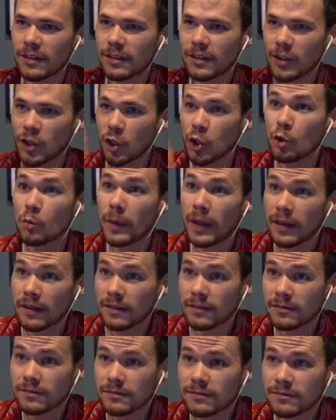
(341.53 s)
human.
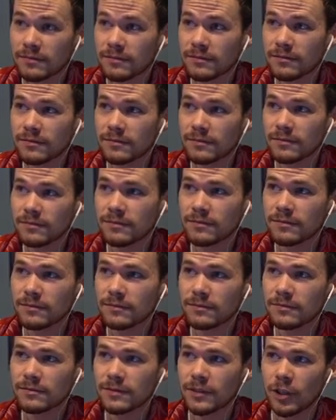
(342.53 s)

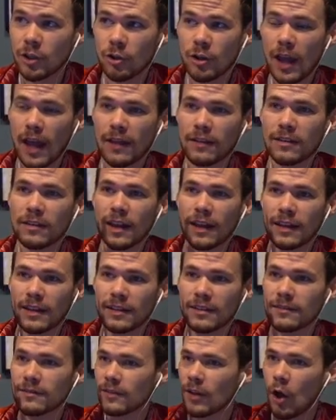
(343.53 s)
You're getting
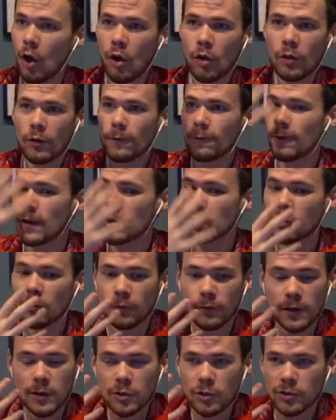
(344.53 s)
like all their facial
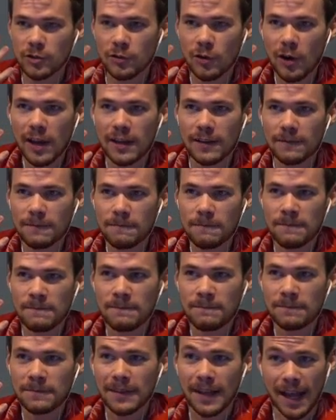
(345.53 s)
features right.
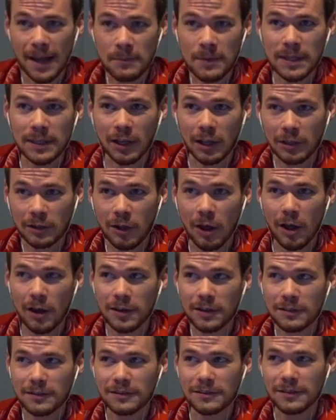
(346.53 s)
I mean, a
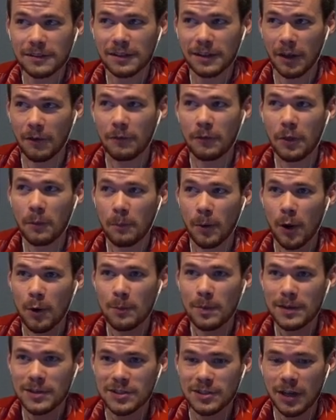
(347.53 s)
lot of the
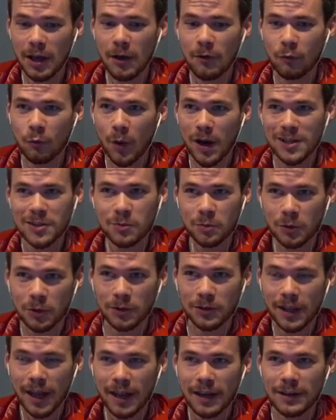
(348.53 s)
purpose of
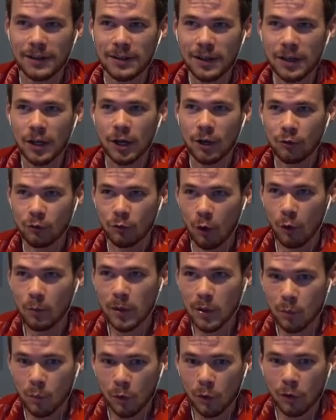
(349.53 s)
Westworld and
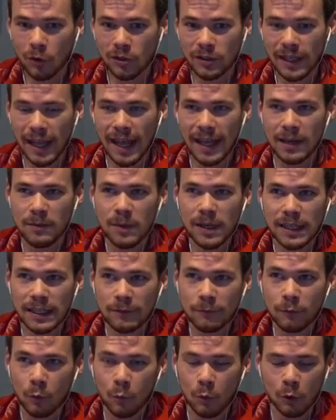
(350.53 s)
Roman world and
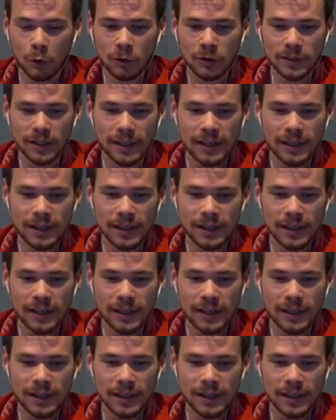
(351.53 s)
medieval world